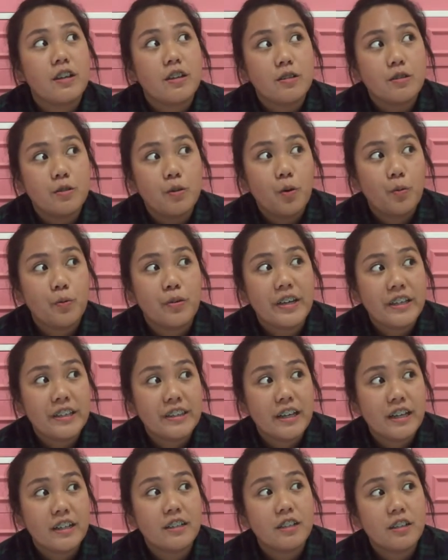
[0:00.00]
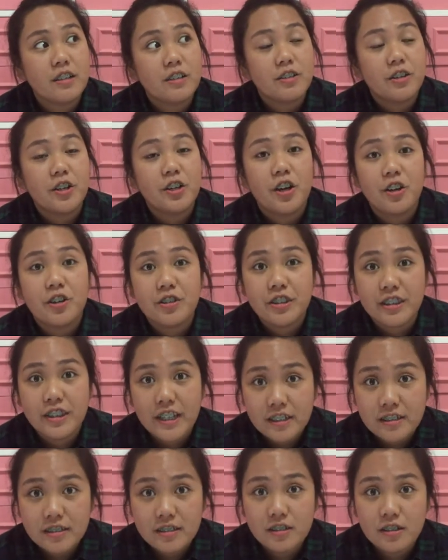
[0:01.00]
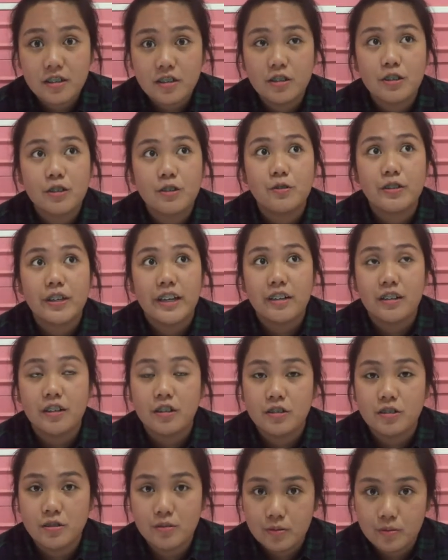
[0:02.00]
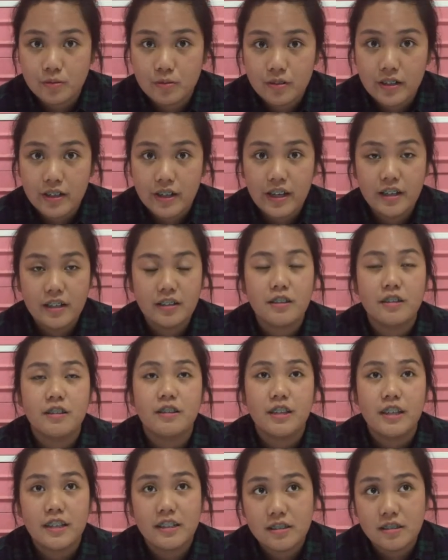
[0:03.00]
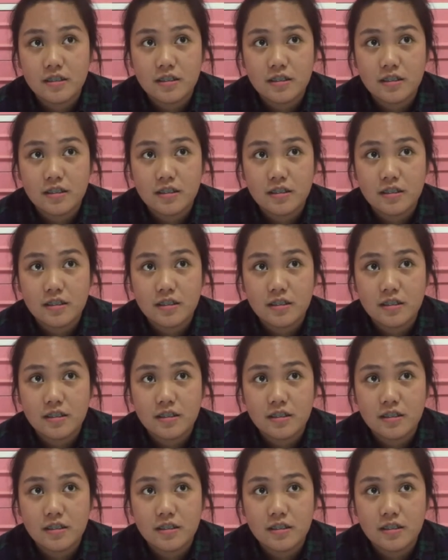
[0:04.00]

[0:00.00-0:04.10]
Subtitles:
knowing that there are things that you cannot do and the things